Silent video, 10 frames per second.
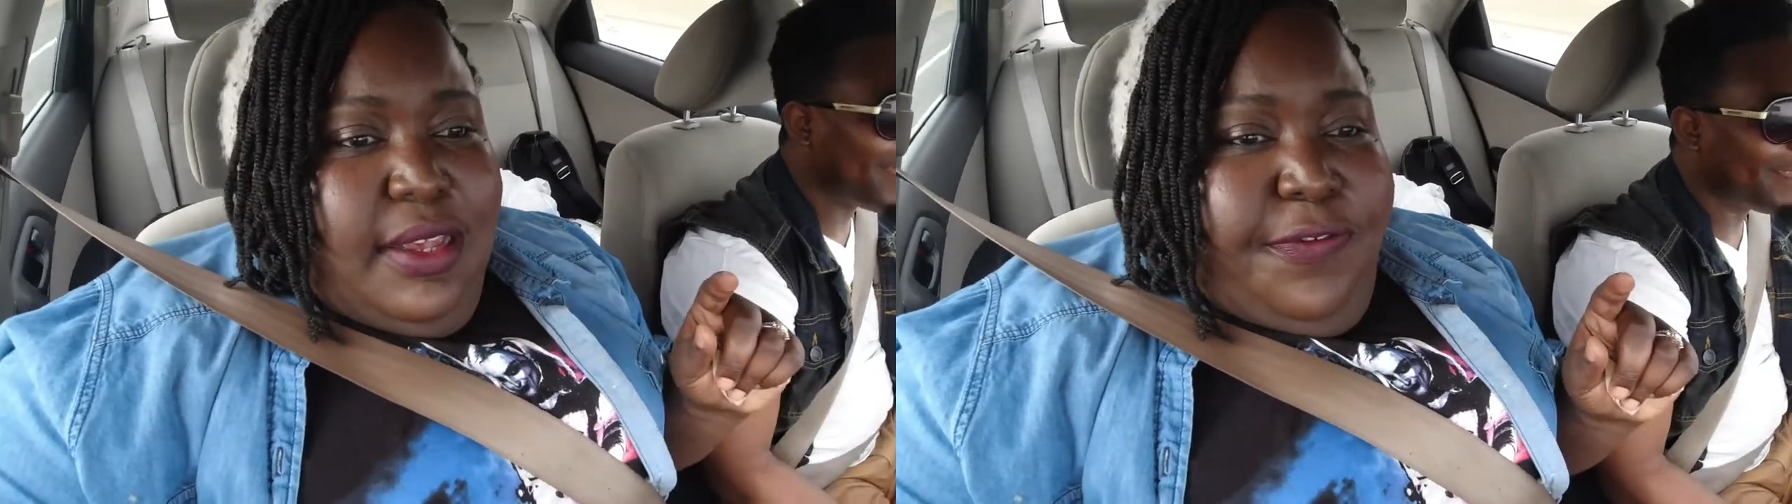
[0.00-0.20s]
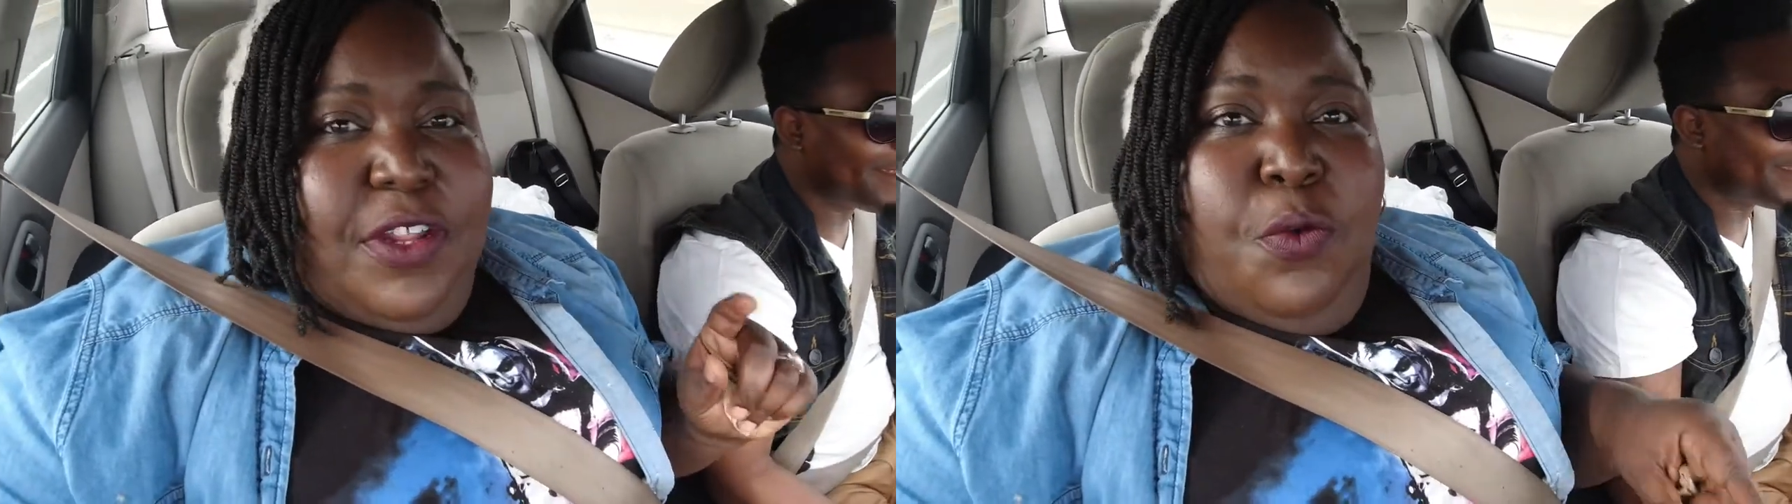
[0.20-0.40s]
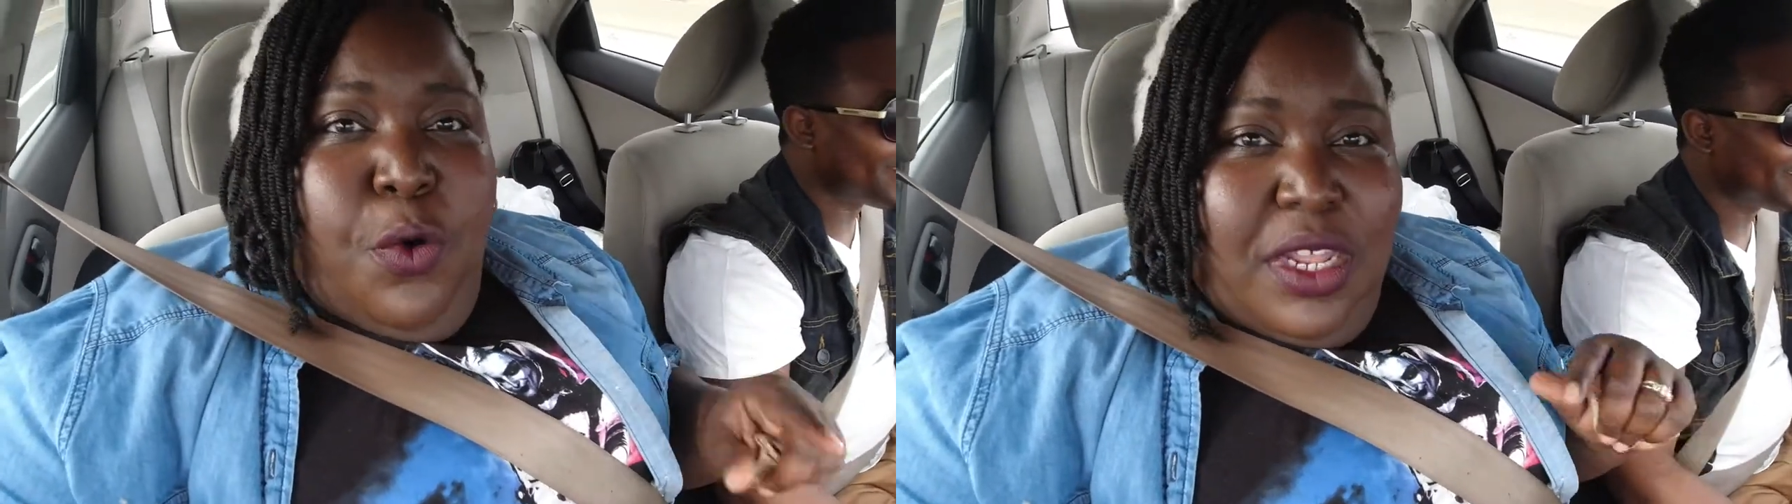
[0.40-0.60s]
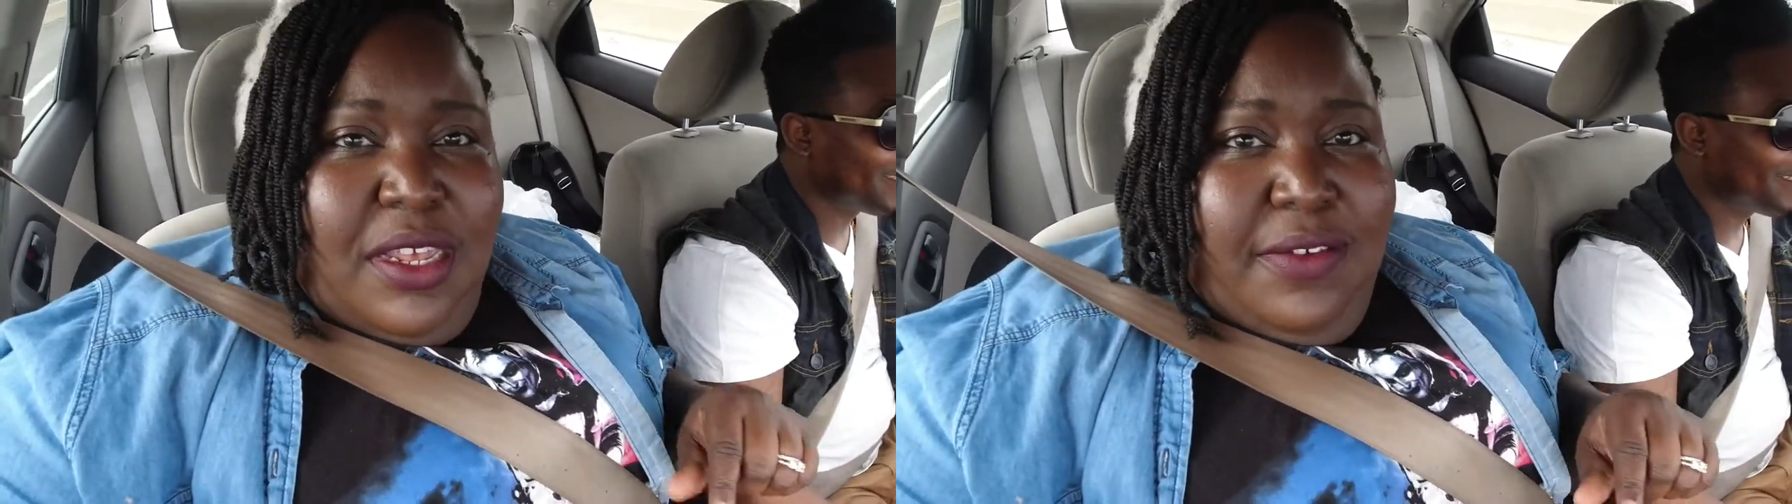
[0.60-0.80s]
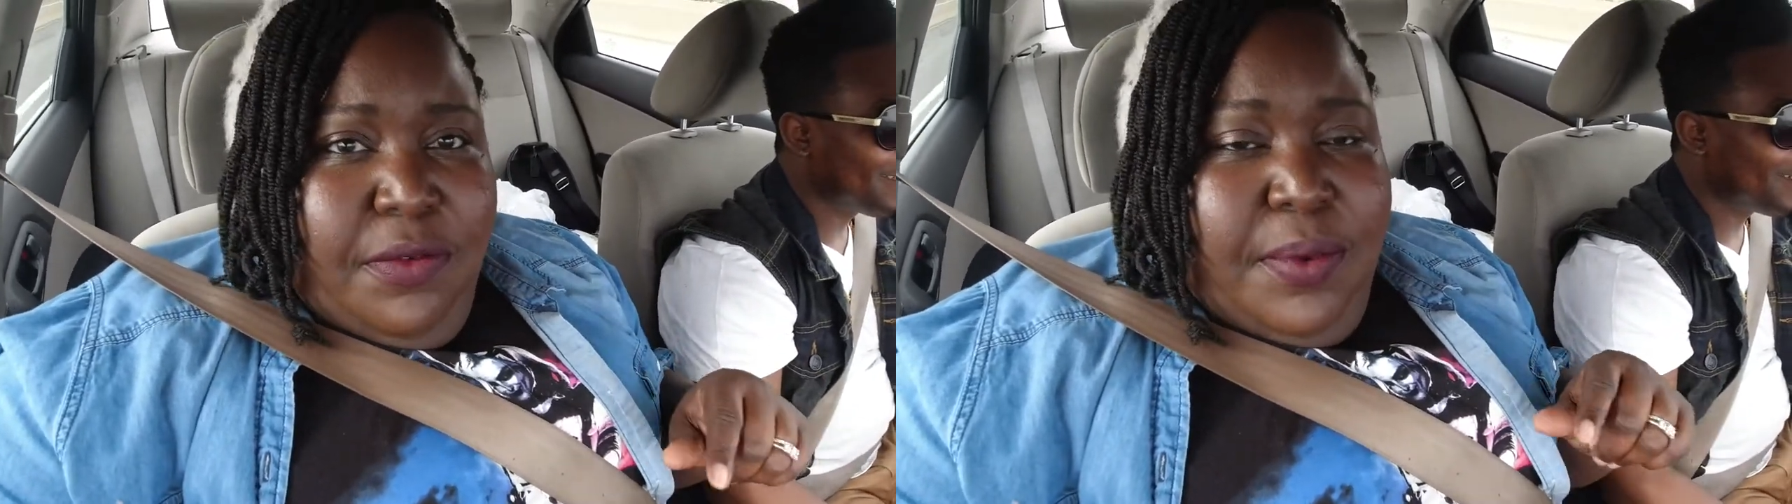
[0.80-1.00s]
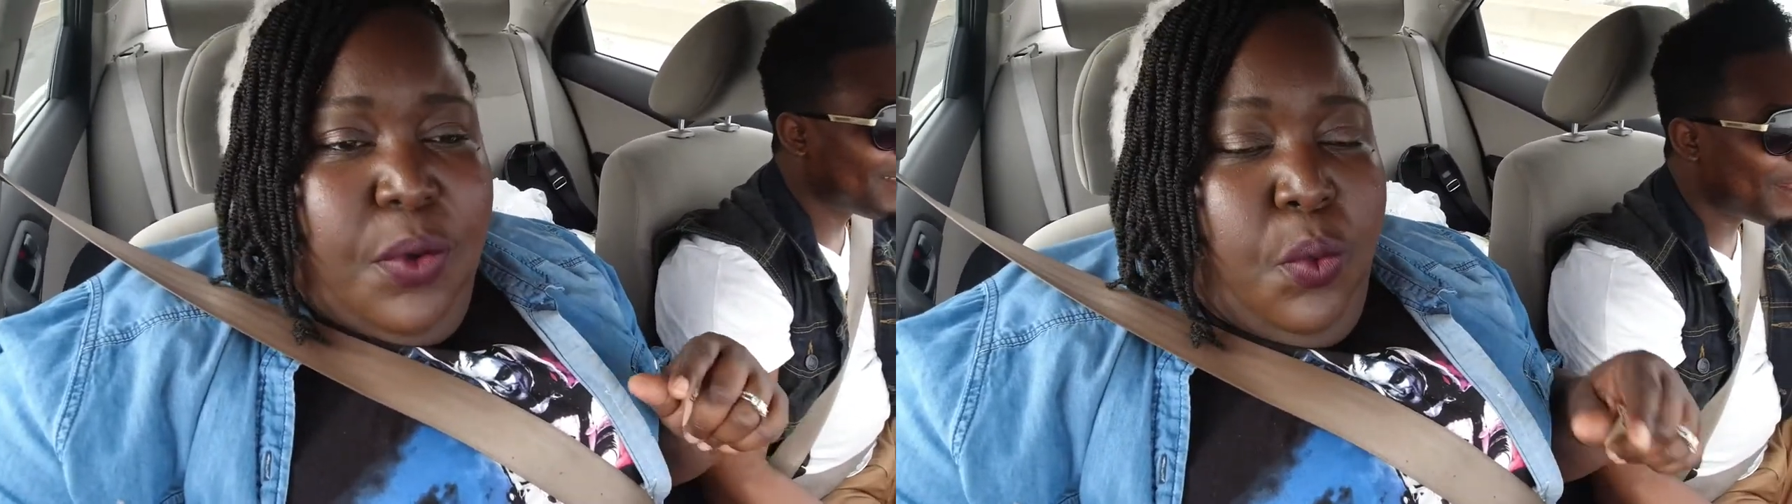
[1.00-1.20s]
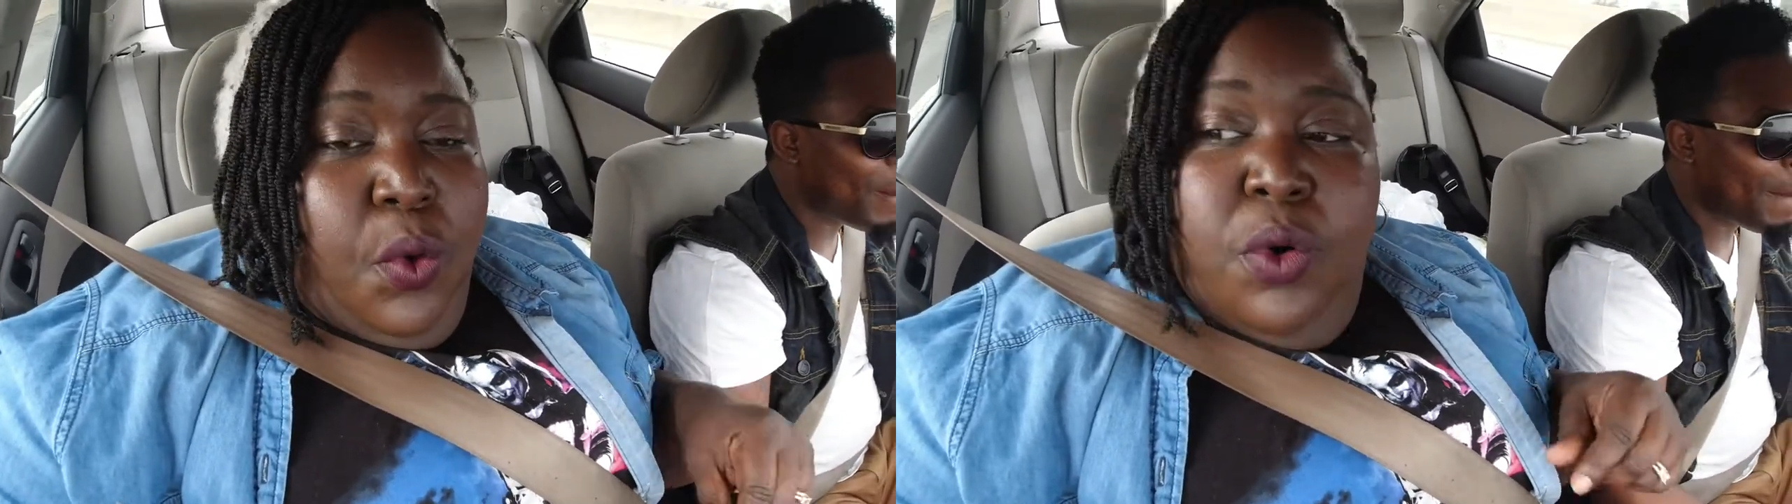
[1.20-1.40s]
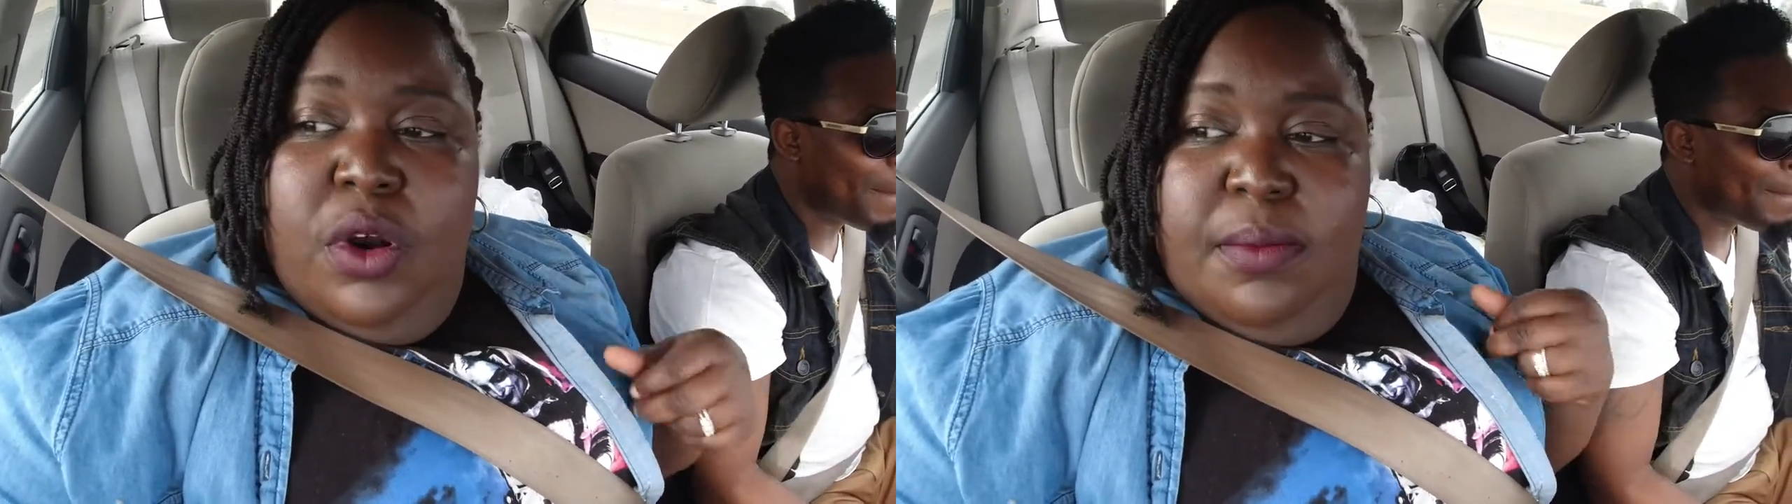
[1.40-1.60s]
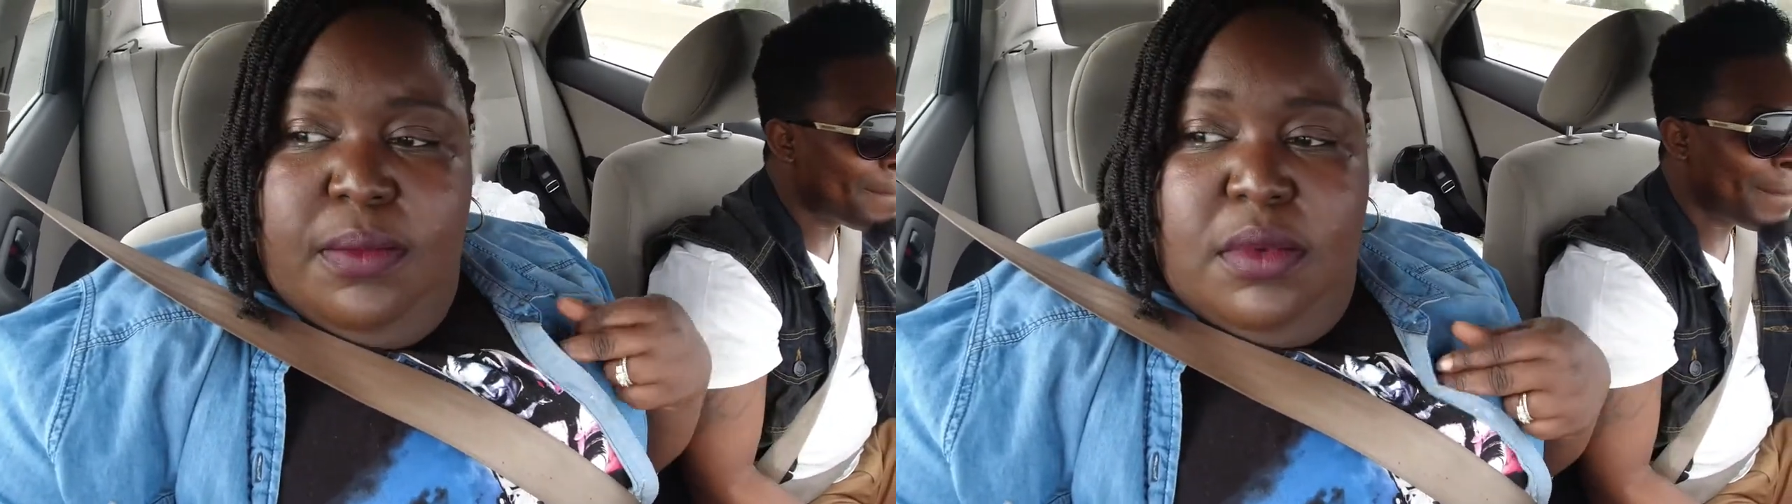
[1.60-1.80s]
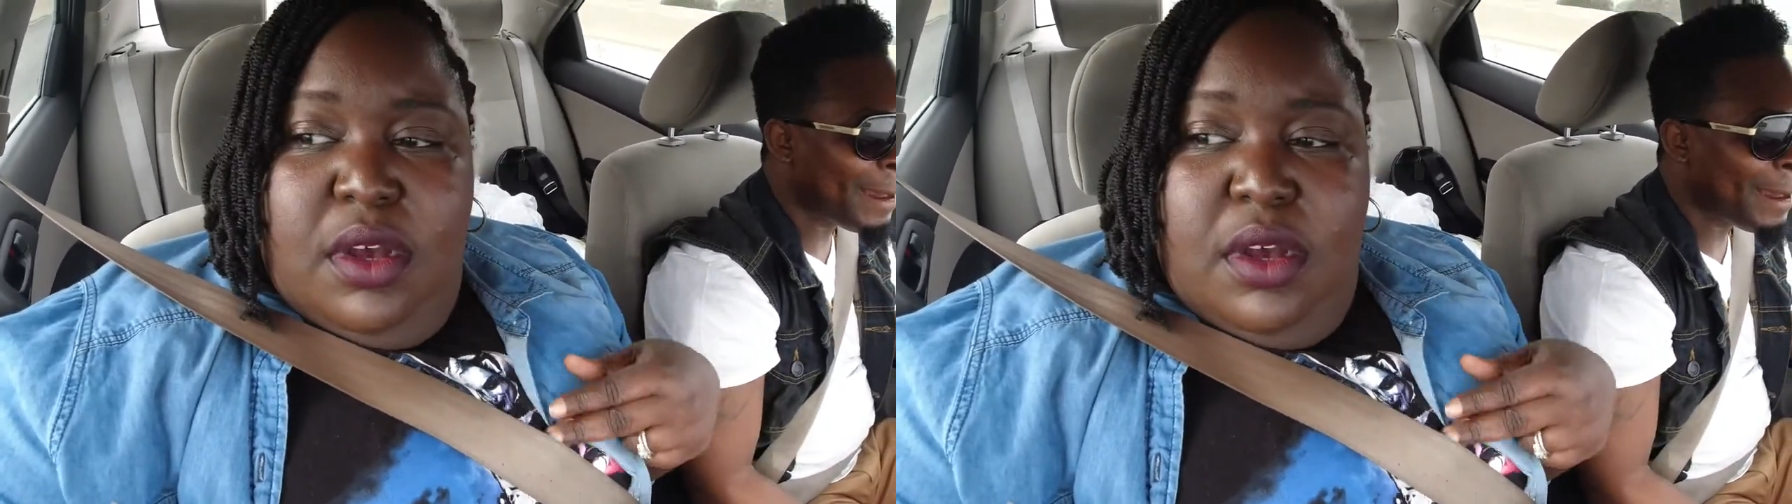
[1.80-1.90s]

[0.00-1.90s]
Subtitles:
for the water to even be warm.